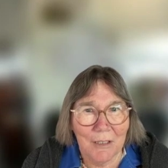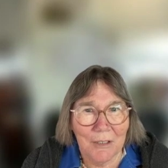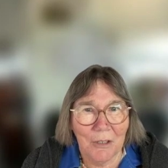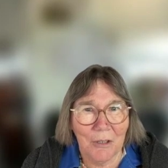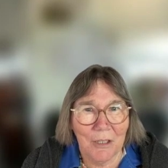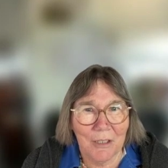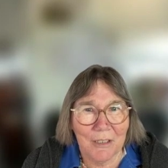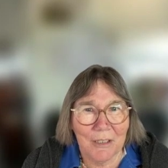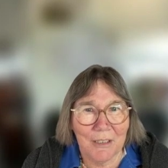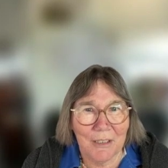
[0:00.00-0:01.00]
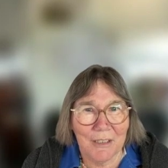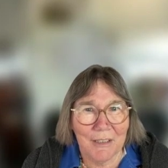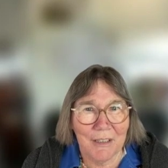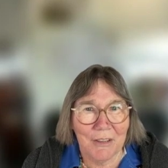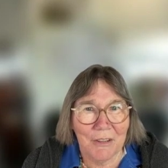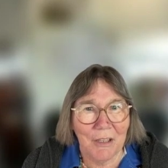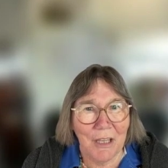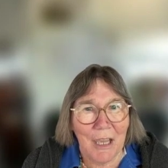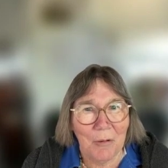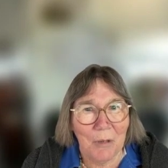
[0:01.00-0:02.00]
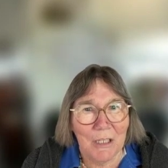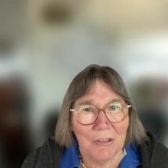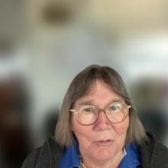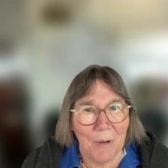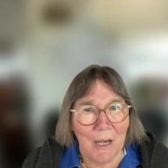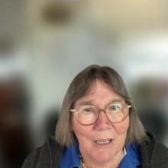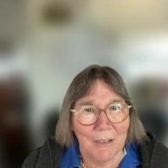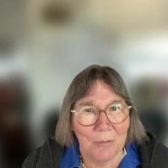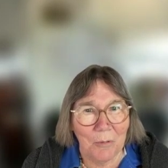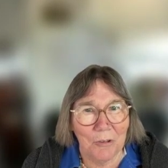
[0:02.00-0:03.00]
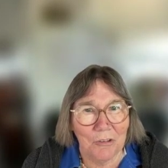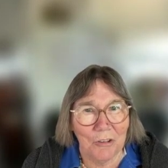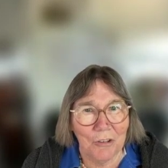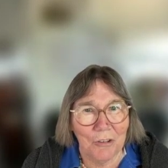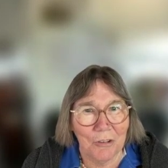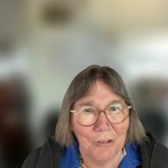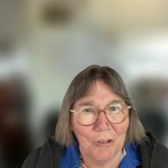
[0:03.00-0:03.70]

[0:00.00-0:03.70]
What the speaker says: like the language around what you